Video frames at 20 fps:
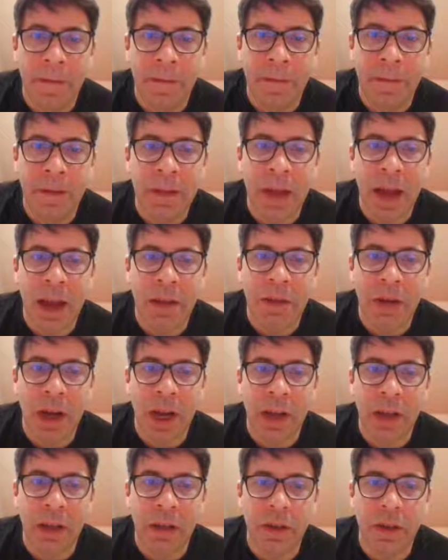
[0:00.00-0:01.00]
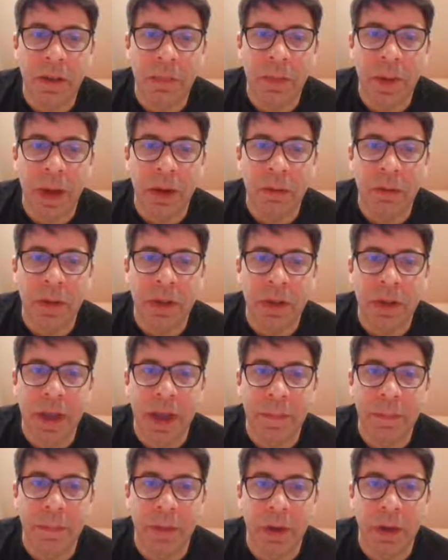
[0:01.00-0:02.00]
Now the knight can come back with
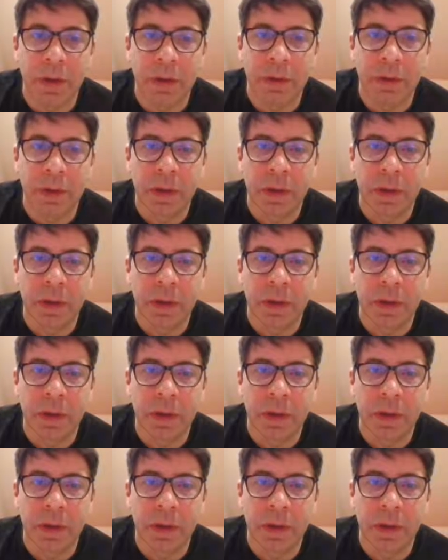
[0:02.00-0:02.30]
tempo.